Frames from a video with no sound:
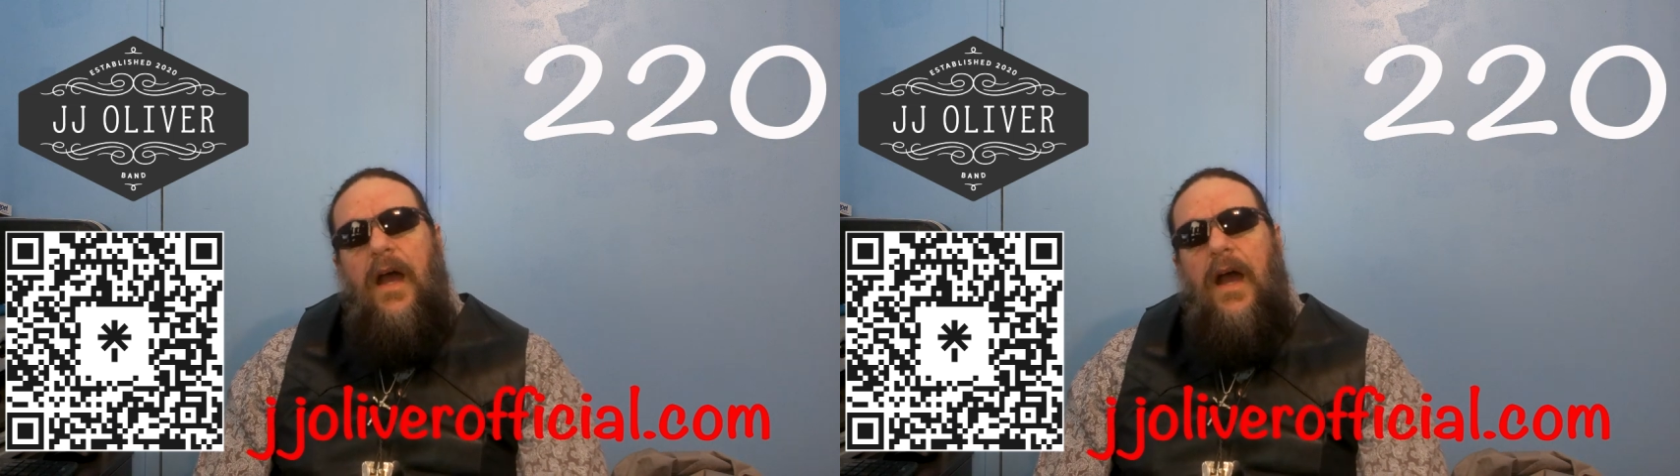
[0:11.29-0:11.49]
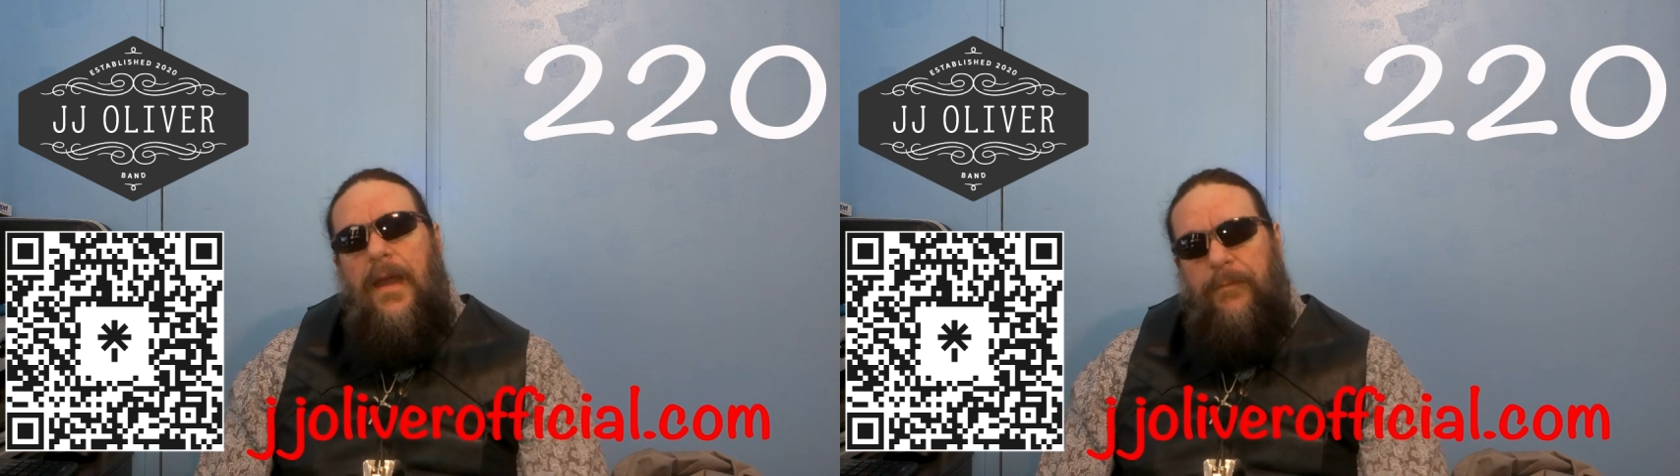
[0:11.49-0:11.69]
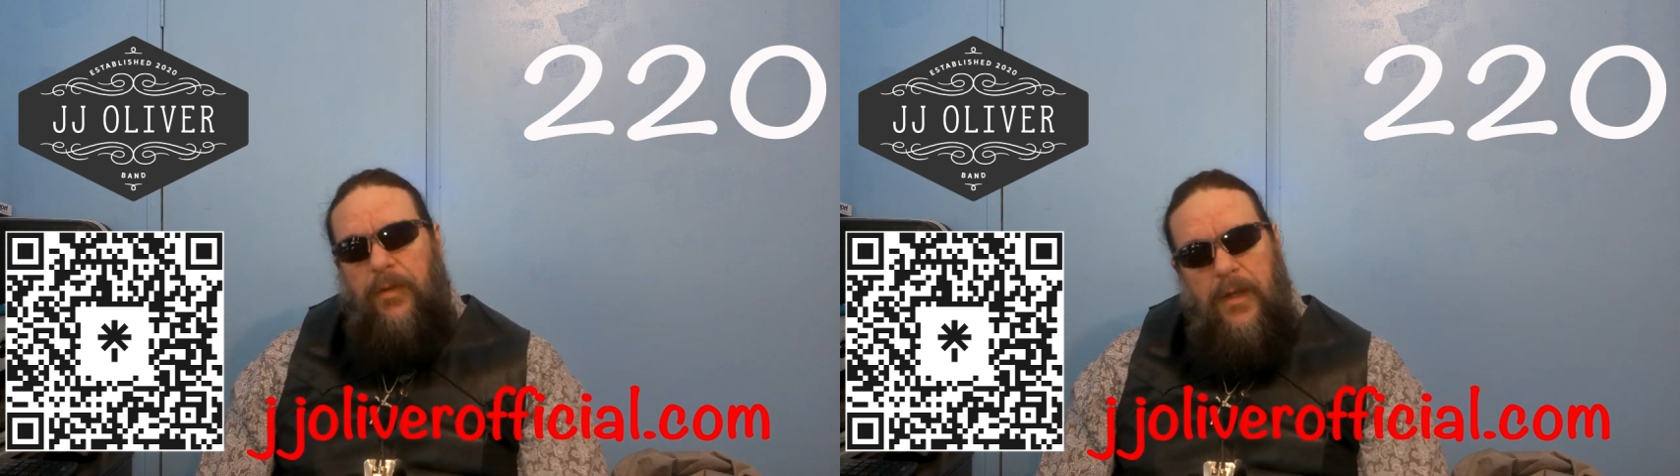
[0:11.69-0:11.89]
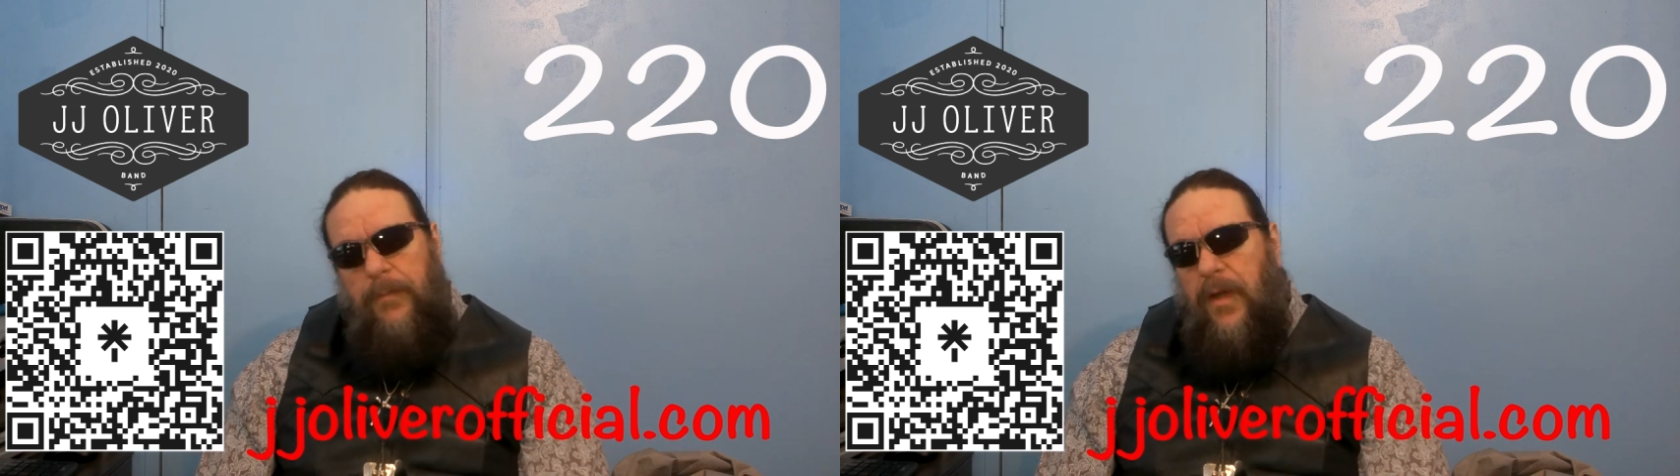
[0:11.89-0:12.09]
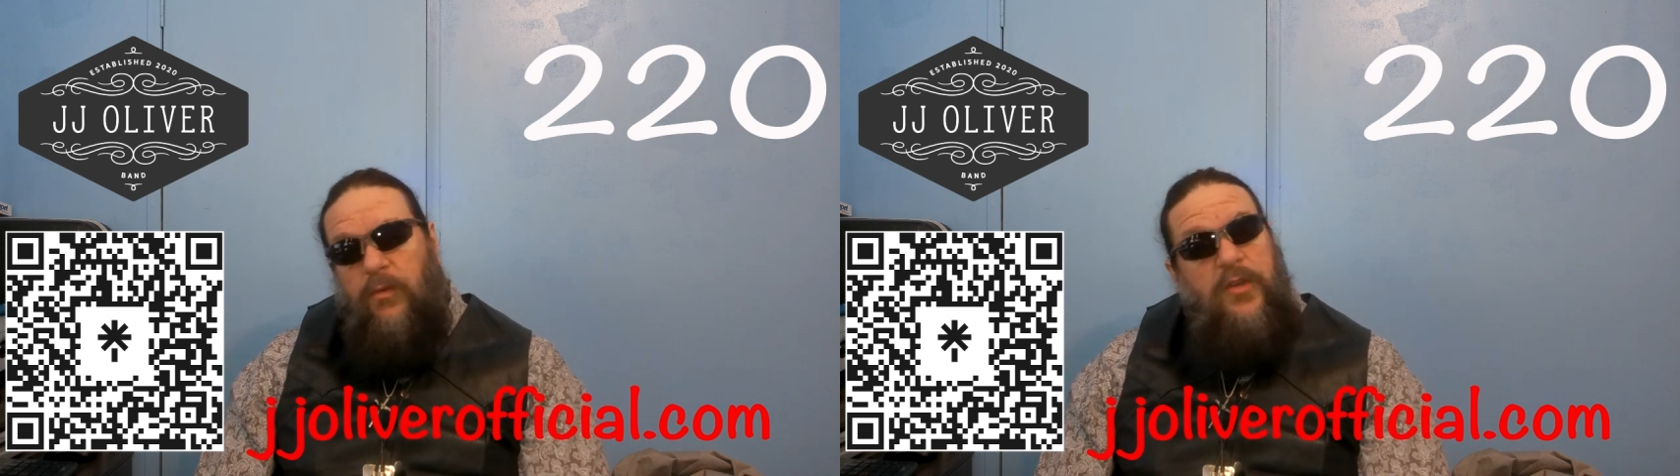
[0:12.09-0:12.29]
I am playing
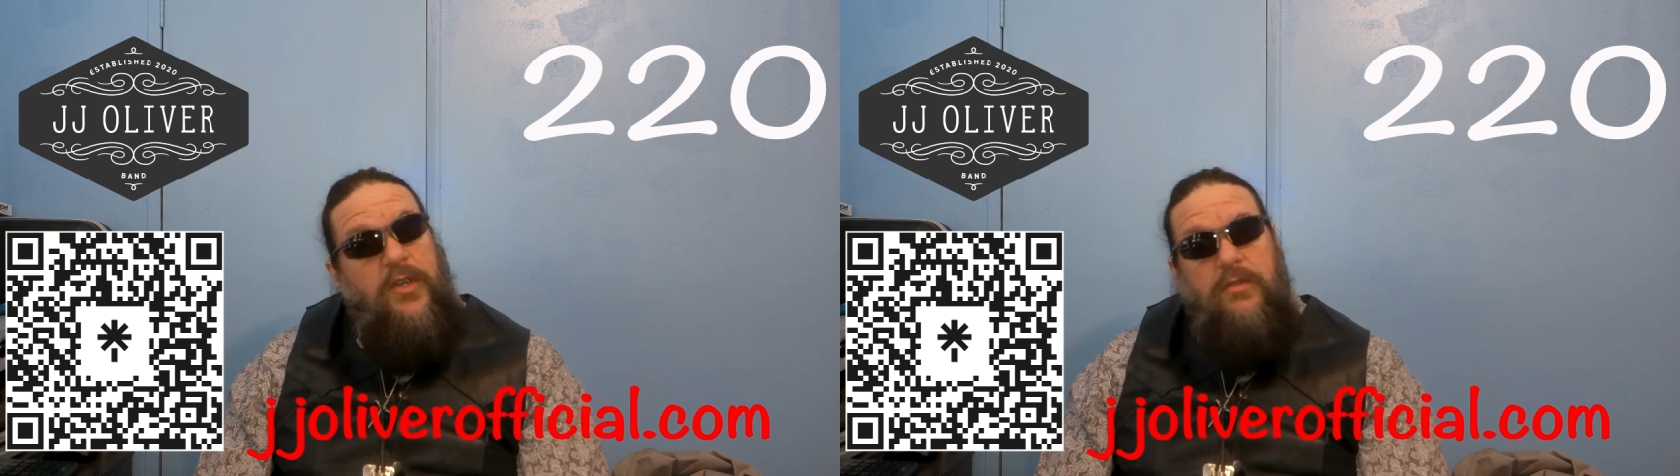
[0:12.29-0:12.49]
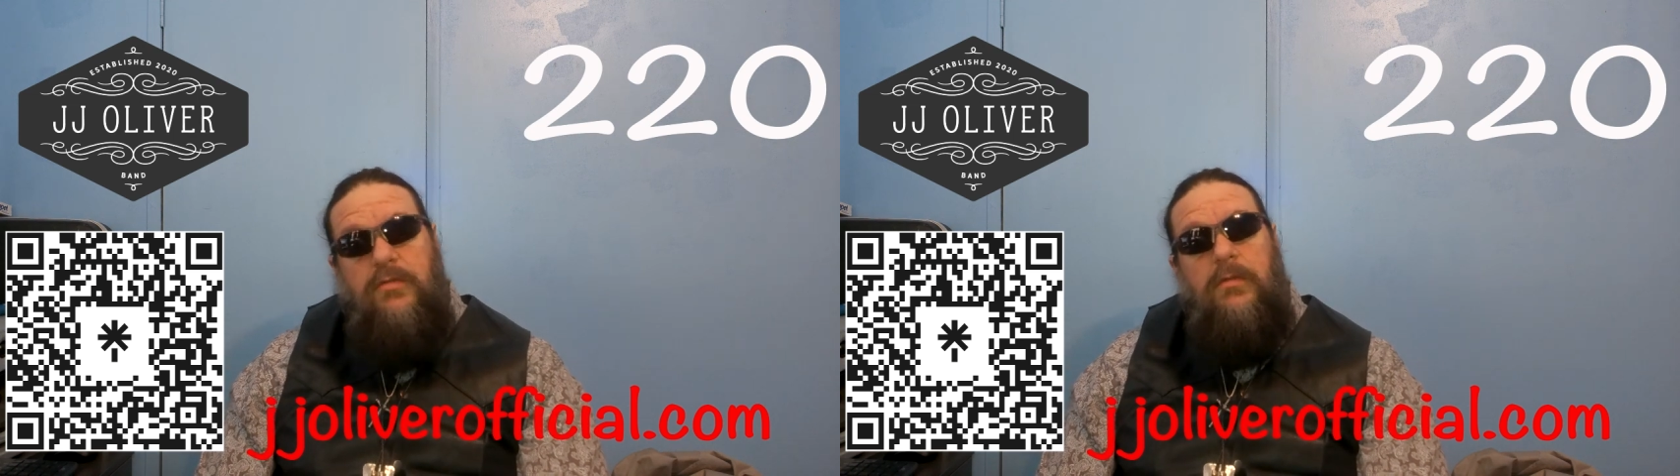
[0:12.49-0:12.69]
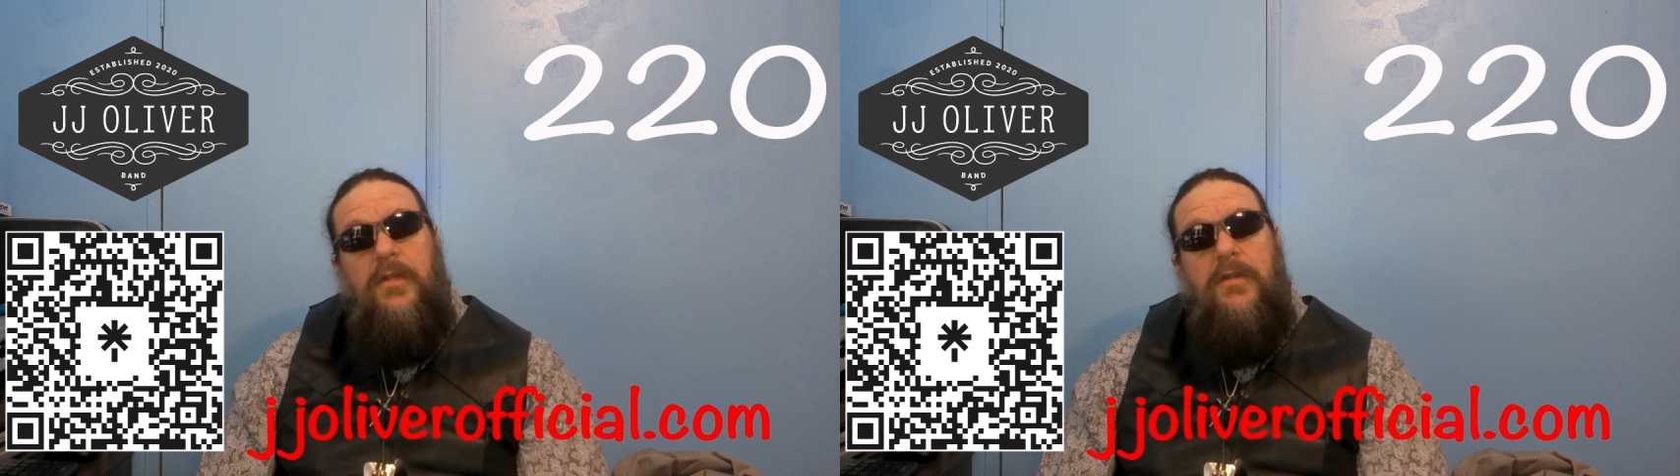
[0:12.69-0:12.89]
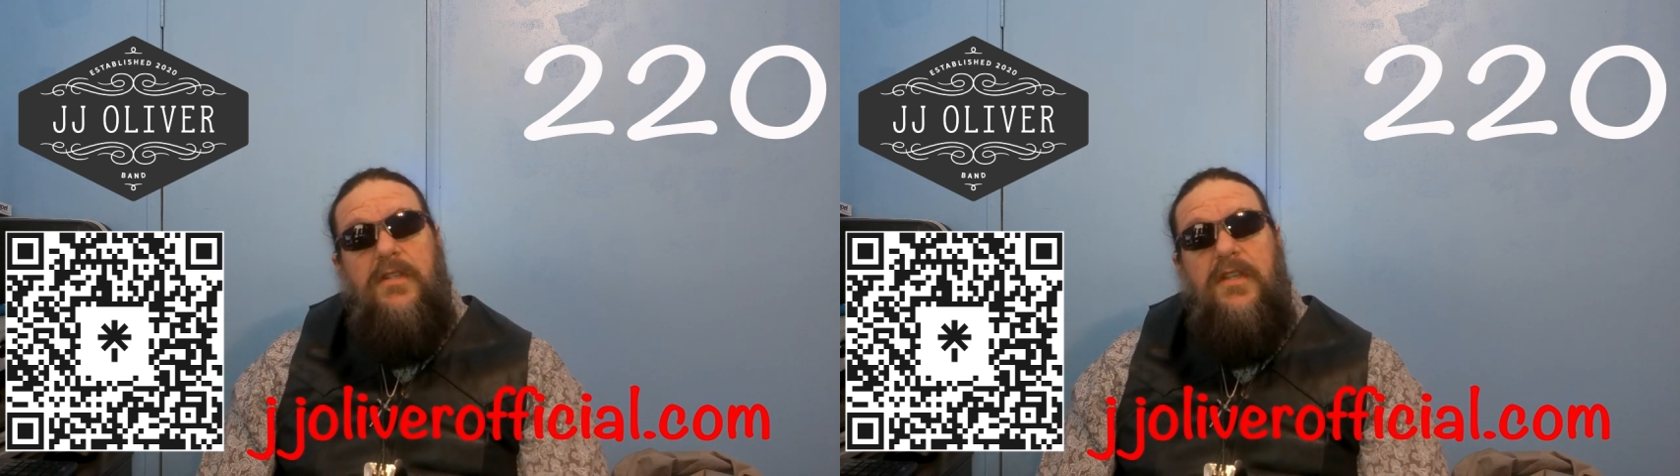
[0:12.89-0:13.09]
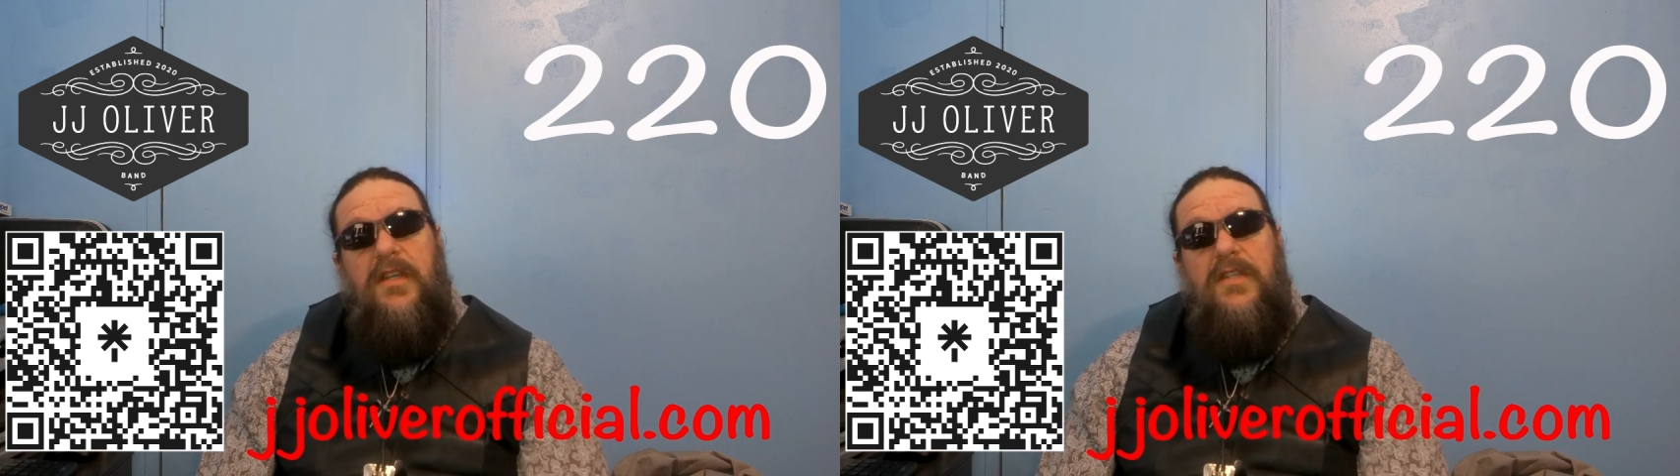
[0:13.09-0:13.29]
my usual 2 to
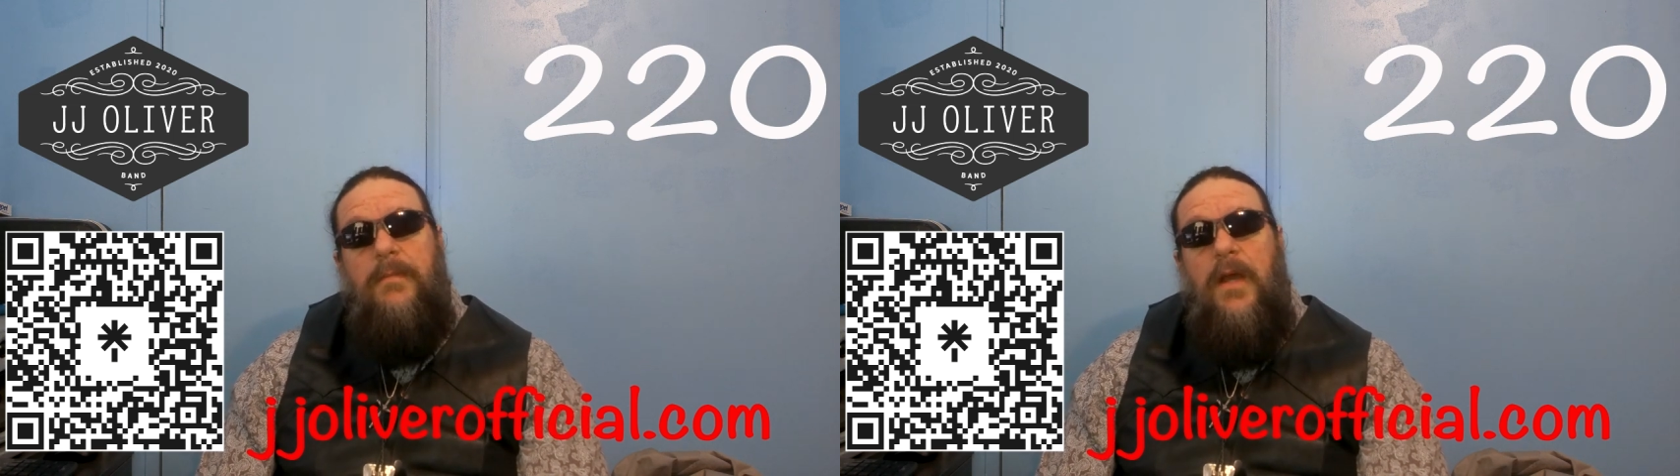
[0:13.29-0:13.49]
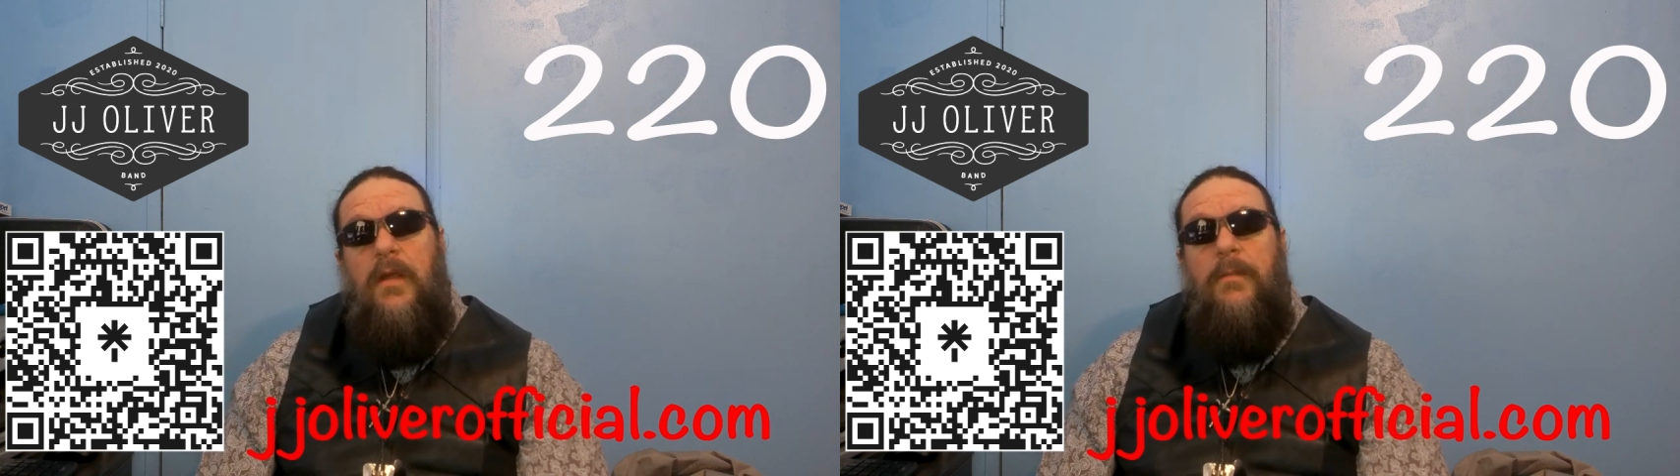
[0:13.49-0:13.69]
6 at Mellow